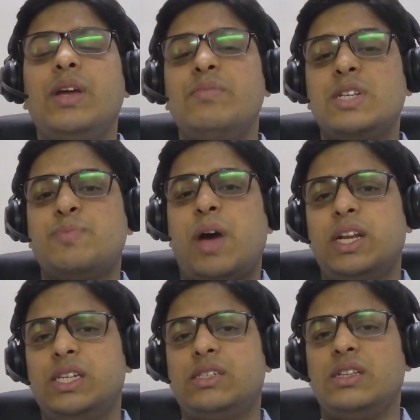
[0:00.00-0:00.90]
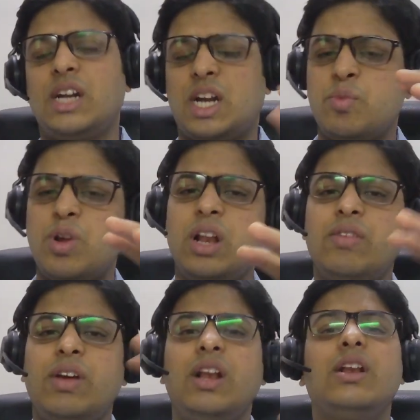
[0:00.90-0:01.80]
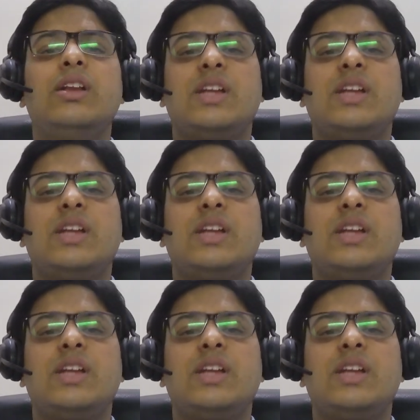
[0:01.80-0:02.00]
mismanaged, the tribunal will